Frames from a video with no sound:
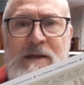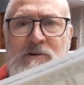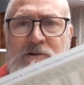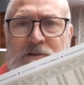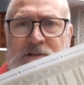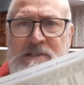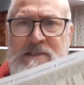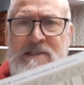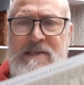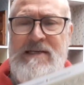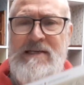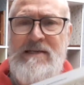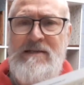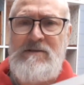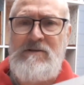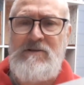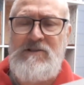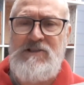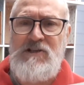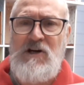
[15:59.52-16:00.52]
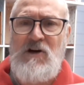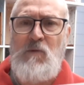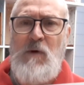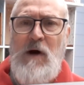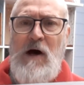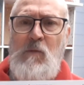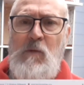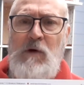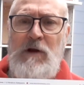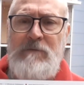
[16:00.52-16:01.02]
not see it so
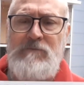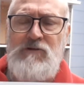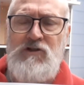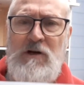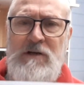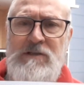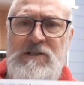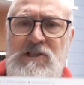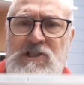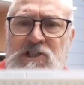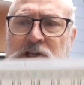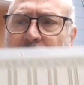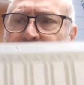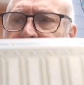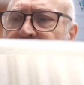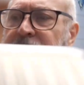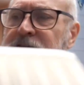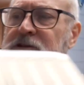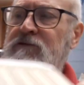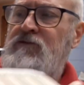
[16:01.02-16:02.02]
well when I'm trying to show it in the